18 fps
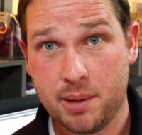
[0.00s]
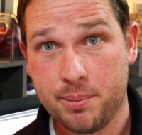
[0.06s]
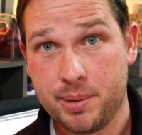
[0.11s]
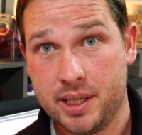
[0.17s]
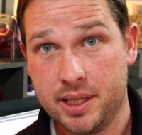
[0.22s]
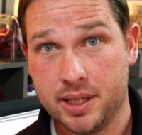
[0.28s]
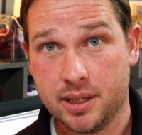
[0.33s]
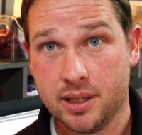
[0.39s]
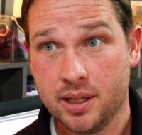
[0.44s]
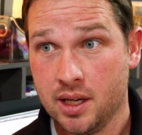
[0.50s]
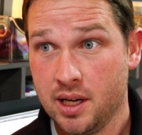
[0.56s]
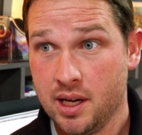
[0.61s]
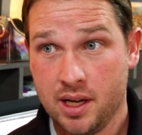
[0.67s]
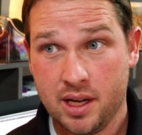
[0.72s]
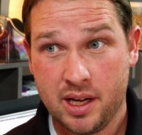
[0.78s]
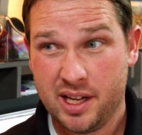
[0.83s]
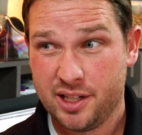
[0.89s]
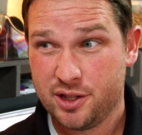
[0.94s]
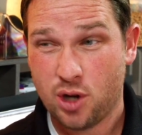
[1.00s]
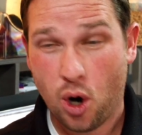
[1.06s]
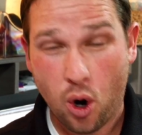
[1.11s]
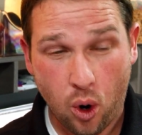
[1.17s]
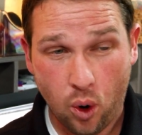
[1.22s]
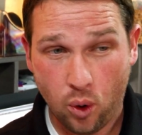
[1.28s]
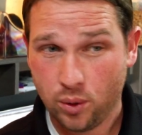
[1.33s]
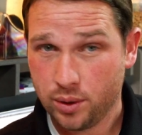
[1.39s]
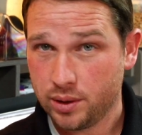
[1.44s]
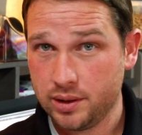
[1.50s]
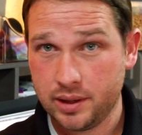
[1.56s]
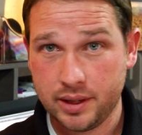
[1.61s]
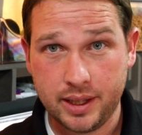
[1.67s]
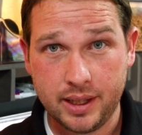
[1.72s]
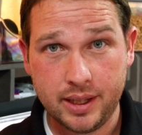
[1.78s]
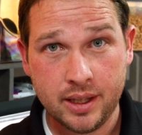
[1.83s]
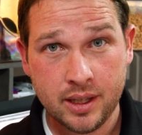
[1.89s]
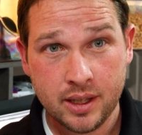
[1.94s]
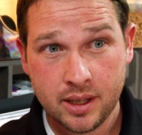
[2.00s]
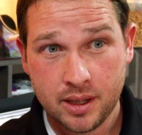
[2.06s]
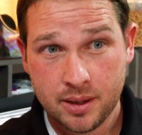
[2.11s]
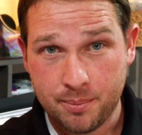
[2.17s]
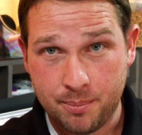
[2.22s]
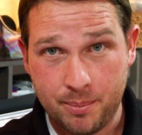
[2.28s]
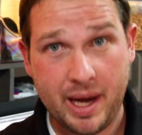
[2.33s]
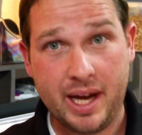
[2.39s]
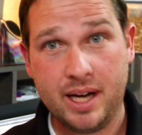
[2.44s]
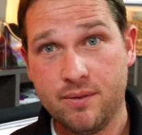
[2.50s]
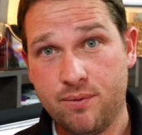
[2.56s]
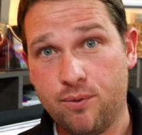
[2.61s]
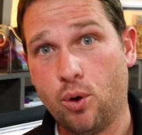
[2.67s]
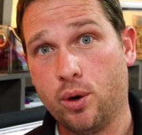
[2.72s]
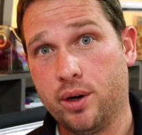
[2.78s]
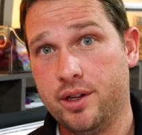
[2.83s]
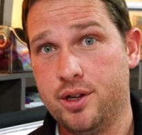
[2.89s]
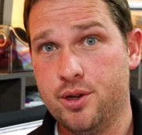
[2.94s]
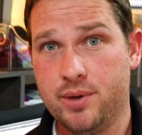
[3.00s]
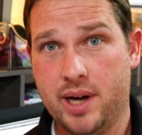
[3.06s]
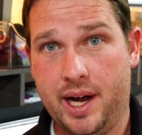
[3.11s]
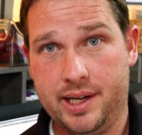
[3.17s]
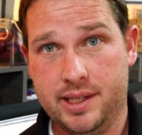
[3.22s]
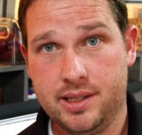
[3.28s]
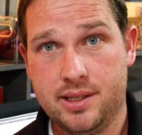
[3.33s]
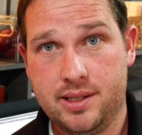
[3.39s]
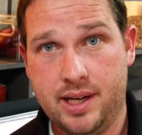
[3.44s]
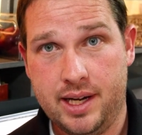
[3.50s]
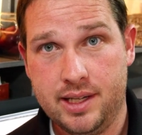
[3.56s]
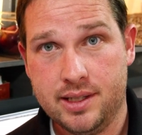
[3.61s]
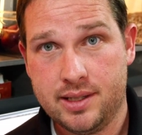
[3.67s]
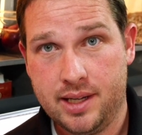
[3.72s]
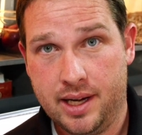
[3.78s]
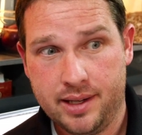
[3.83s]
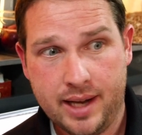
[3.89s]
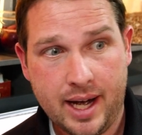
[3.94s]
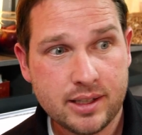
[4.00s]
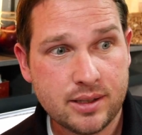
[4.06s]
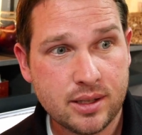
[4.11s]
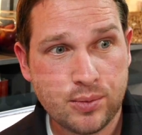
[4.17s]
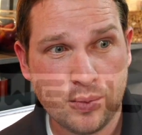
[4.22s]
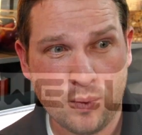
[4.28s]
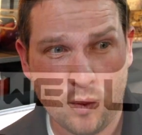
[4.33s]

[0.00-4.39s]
up here, totally made for the United States. And that's